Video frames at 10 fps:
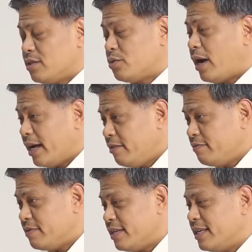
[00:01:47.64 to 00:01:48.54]

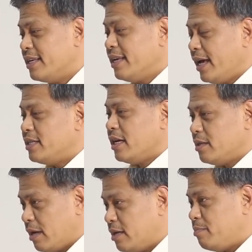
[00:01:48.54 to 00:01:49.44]
thrive
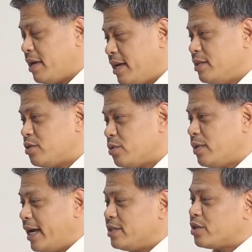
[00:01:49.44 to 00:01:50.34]
and begin
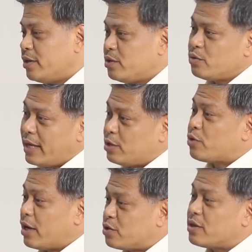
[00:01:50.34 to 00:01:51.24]
to enter into the
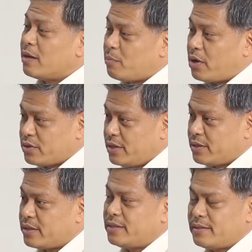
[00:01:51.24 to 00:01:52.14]
educational
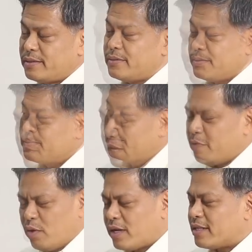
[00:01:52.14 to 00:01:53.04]
process.
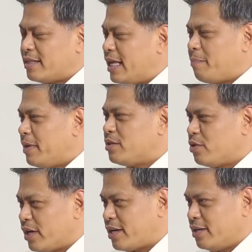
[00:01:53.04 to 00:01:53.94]
If you look at the DepEd
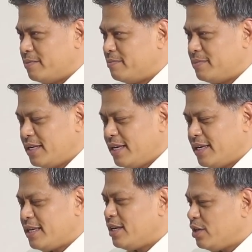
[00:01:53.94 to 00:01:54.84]
curriculum,
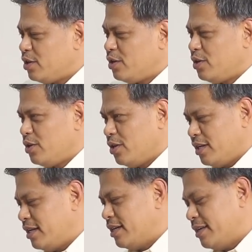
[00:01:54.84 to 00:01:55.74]

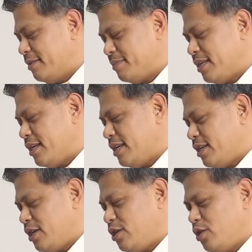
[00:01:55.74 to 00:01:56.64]
you'll
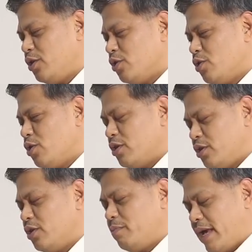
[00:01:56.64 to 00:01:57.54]

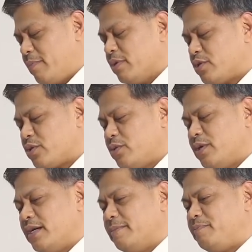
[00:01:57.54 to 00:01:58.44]
be able
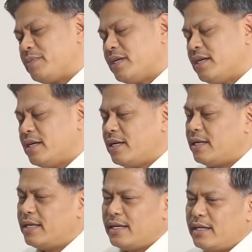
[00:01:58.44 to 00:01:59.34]
to
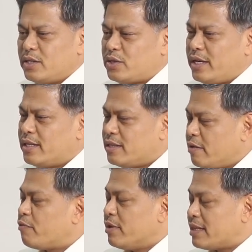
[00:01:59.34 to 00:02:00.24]
see the
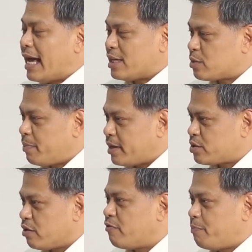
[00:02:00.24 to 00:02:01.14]
different
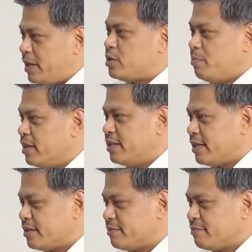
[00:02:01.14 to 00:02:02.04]
aspects of peace
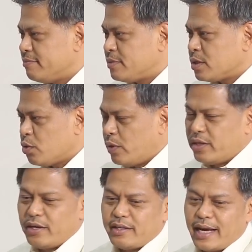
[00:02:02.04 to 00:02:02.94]
building, whether